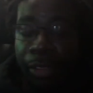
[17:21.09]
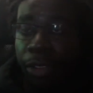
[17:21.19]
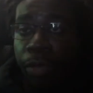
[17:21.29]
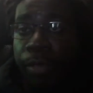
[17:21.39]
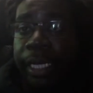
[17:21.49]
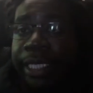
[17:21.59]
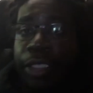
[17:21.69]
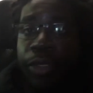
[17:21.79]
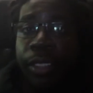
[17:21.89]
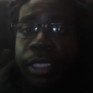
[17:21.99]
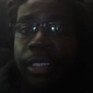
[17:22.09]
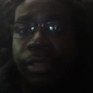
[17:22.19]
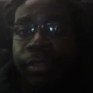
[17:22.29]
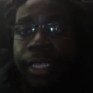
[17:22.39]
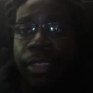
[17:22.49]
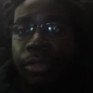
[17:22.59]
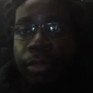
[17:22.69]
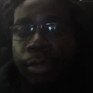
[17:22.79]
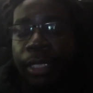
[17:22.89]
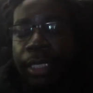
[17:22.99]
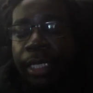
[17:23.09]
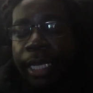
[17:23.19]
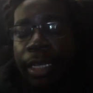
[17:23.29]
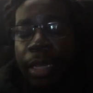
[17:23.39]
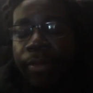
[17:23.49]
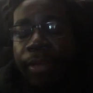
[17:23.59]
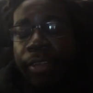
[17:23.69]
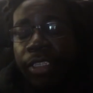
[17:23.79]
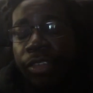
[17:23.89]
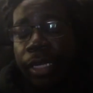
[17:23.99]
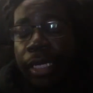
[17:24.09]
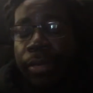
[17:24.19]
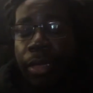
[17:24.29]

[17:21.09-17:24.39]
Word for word: So hope you guys enjoyed this little video. Hope you guys like, comment, favorite, and subscribe.